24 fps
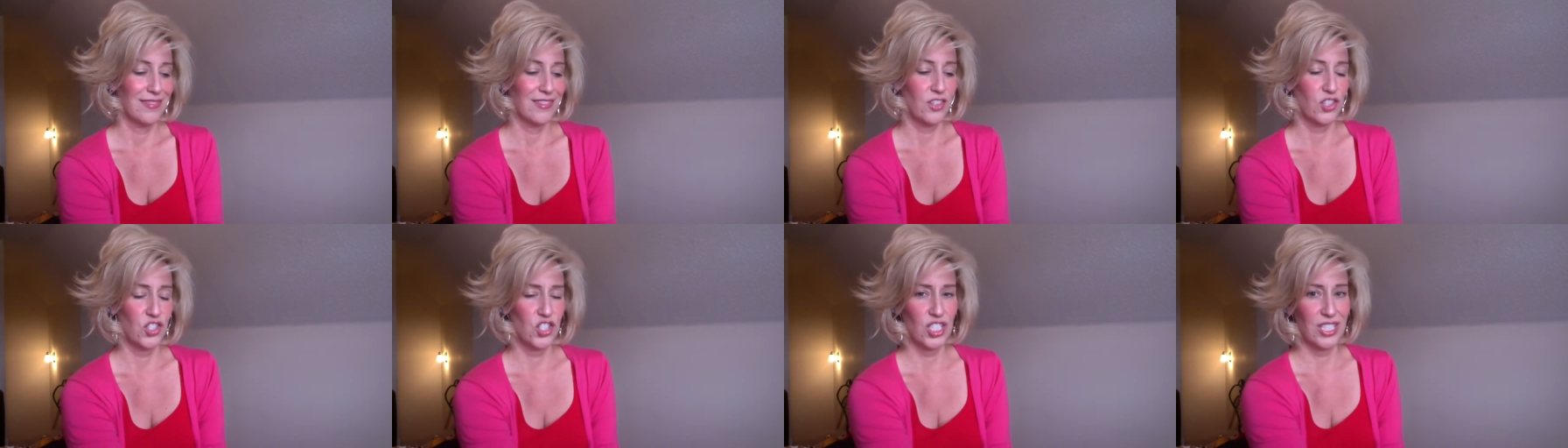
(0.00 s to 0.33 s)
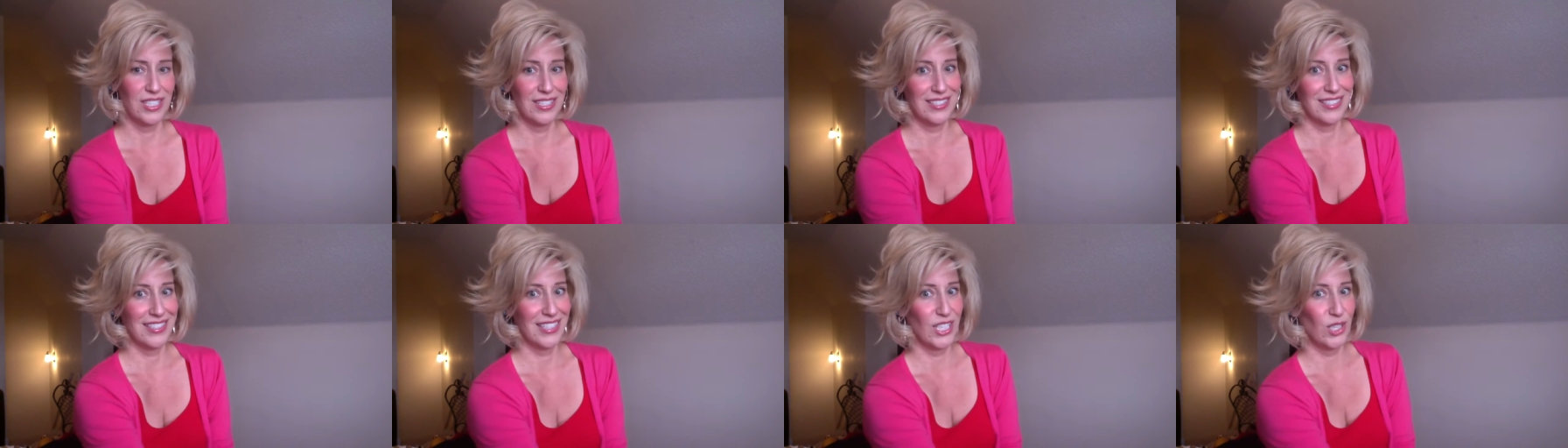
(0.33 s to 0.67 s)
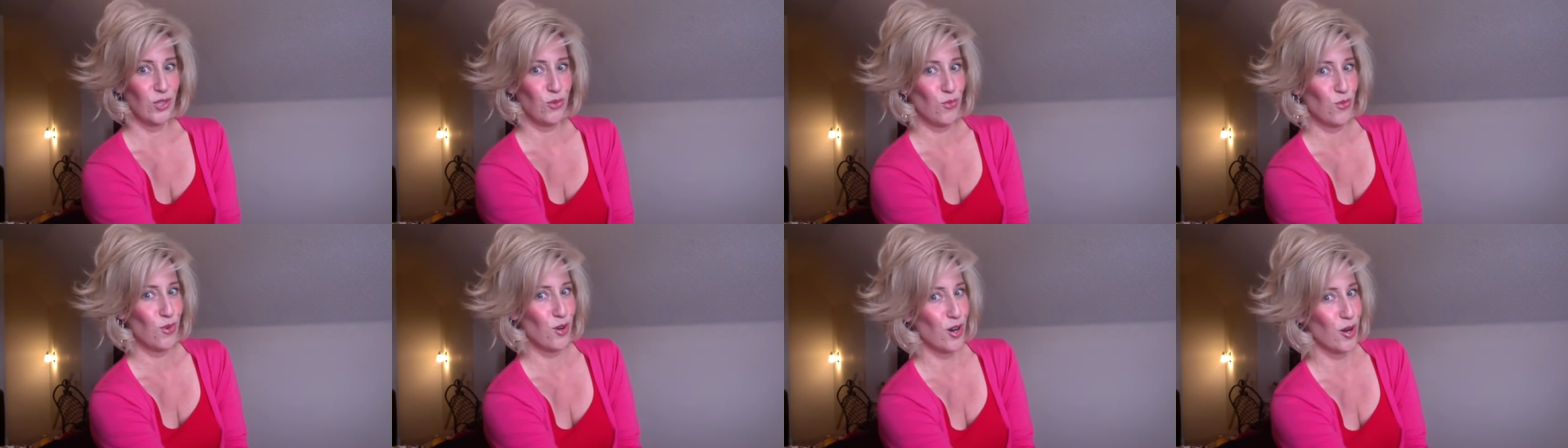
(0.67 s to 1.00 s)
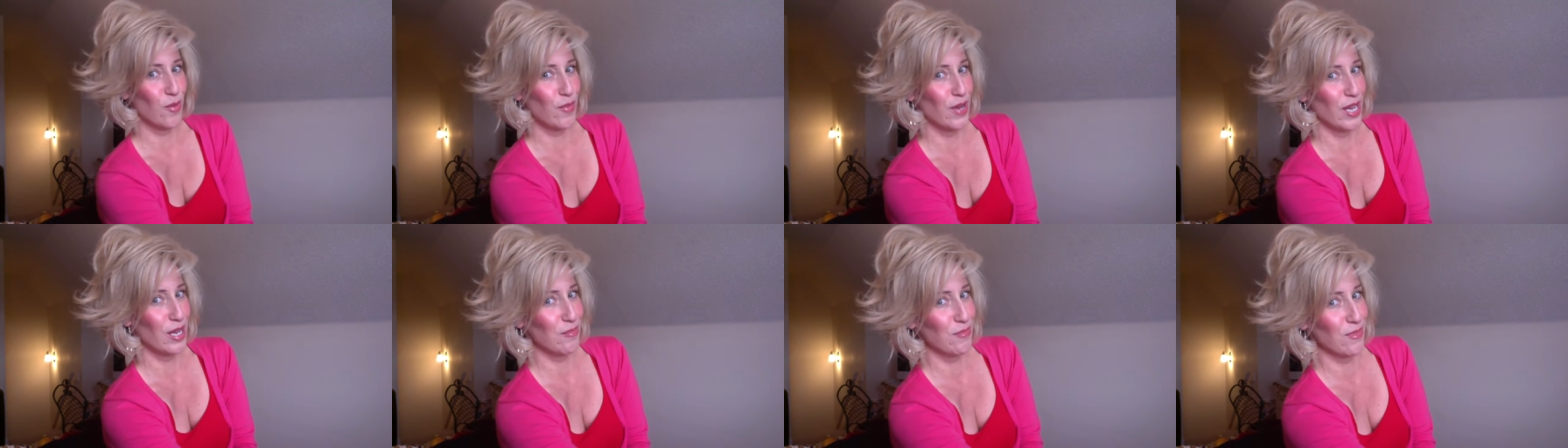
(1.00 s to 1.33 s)
She needs a little
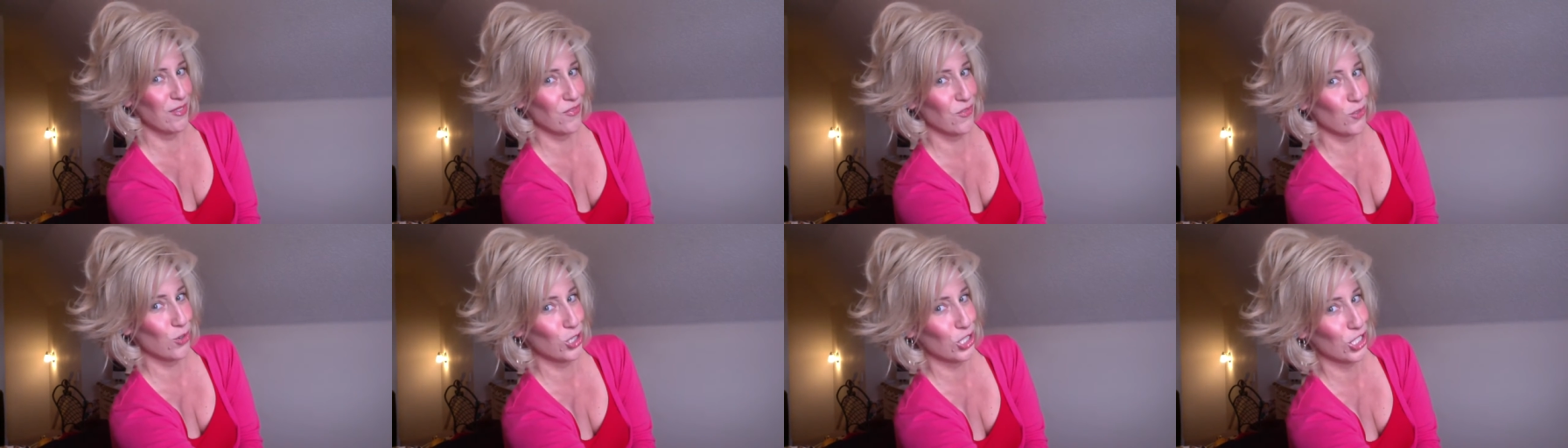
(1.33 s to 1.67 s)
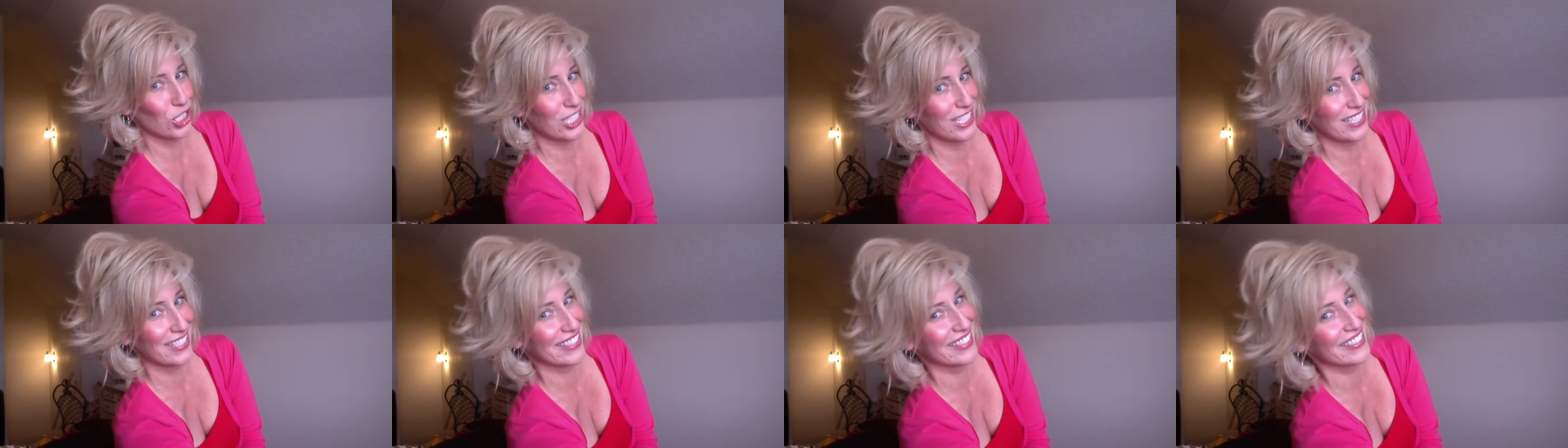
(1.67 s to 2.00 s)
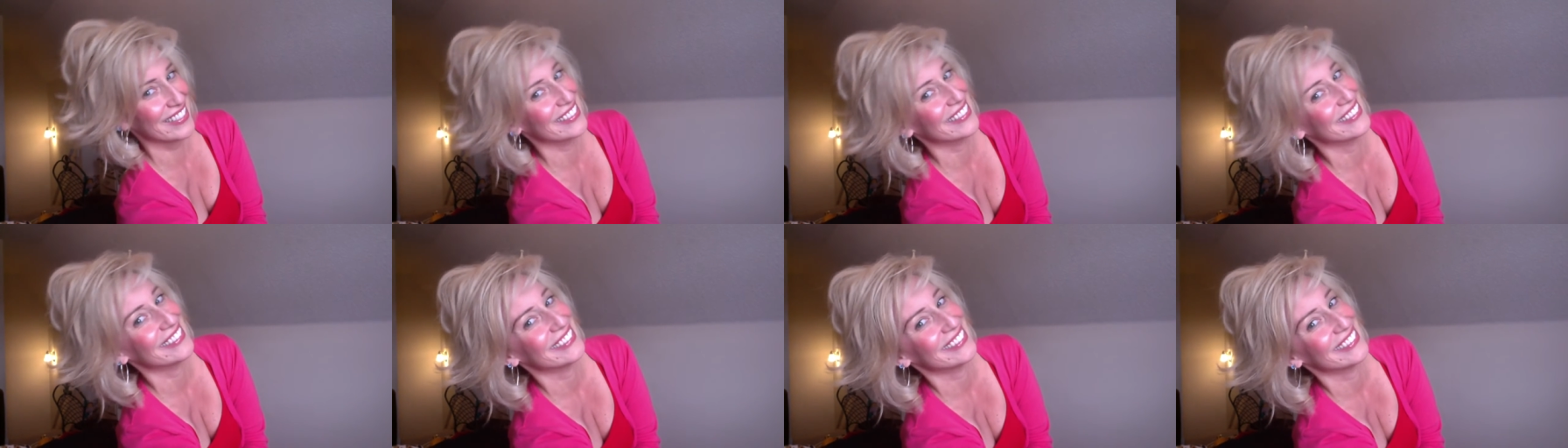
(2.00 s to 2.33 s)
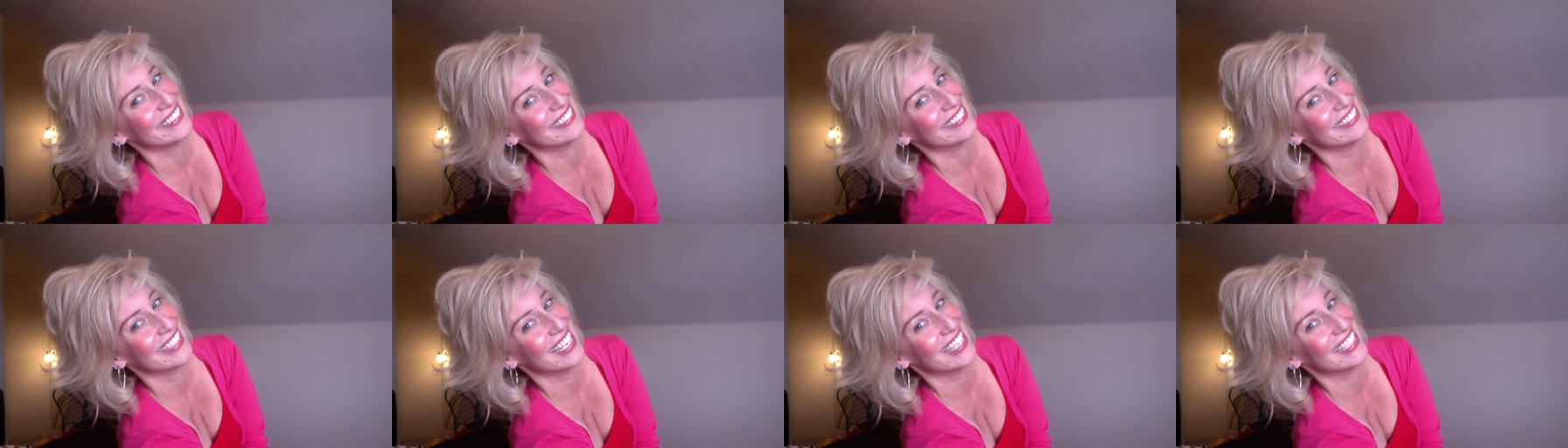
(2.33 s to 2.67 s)
warm up before she
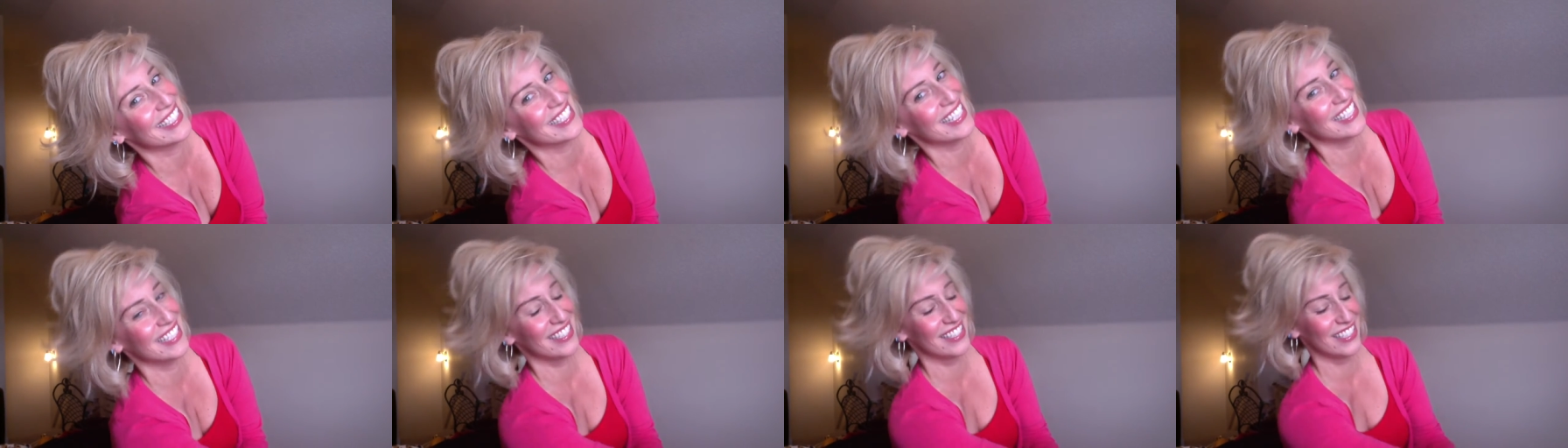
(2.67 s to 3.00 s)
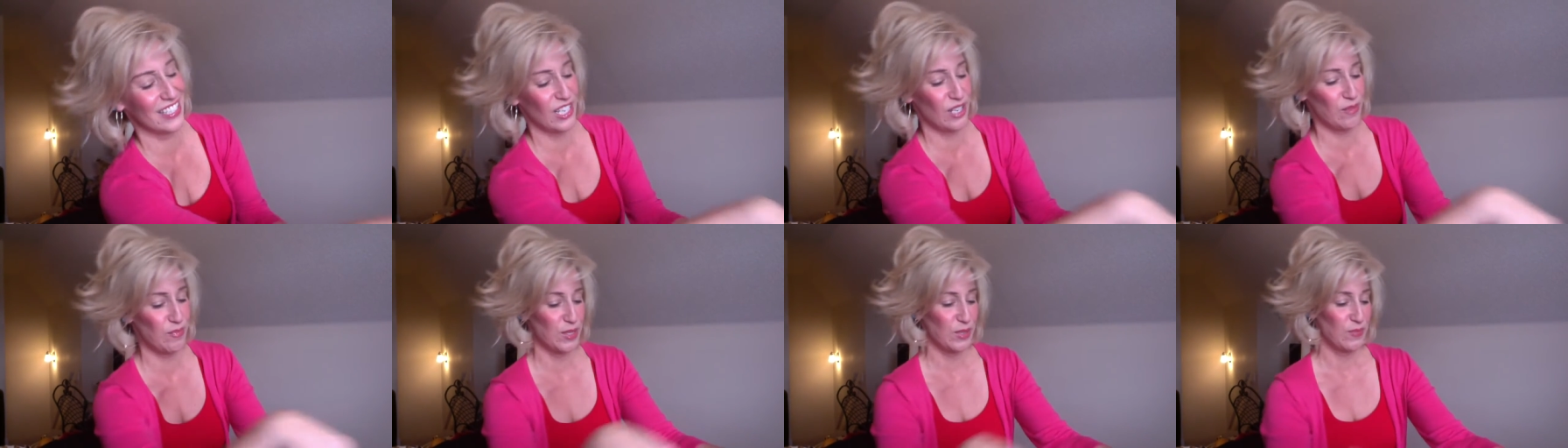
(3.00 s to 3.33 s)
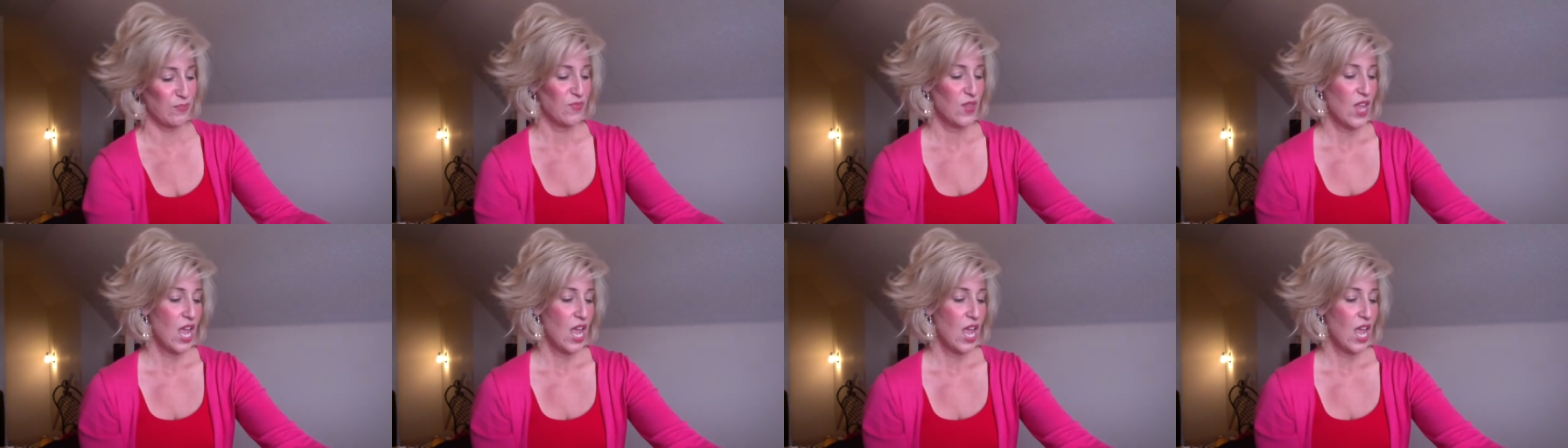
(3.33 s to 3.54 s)
gets unzipped.